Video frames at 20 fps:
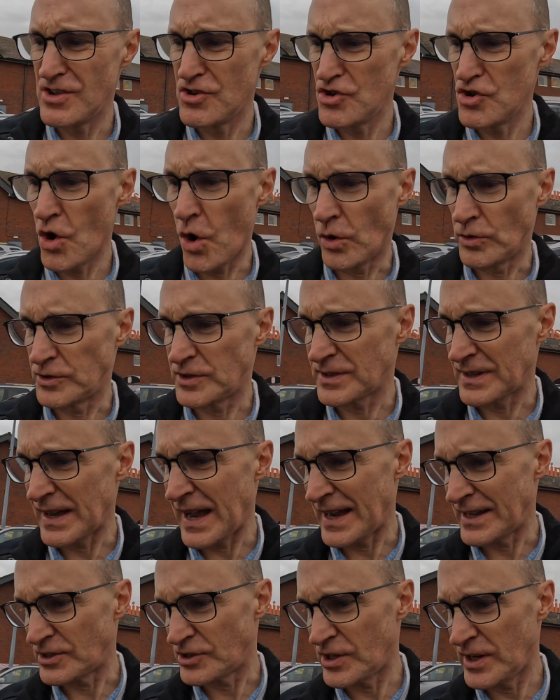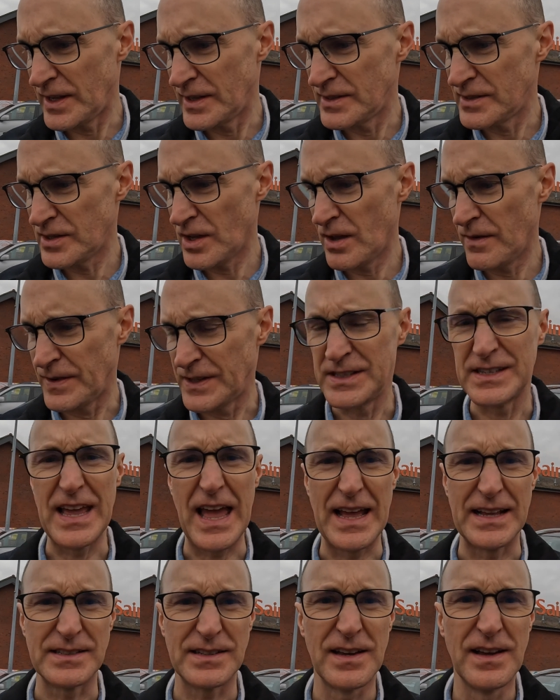not actually in service
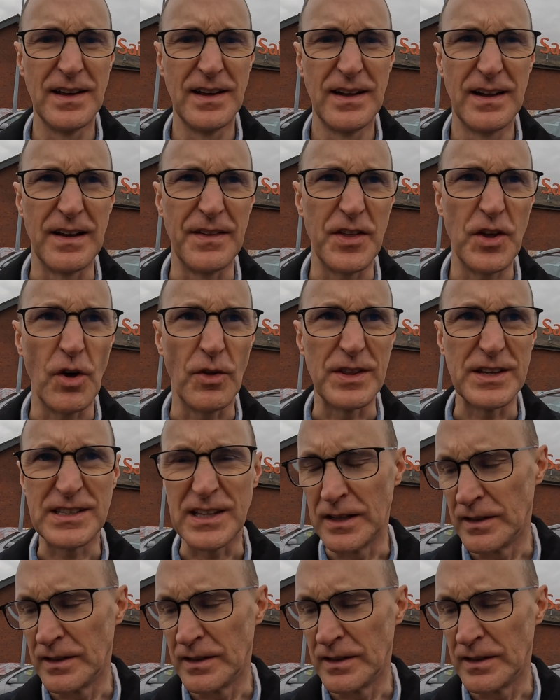yet. And they've got this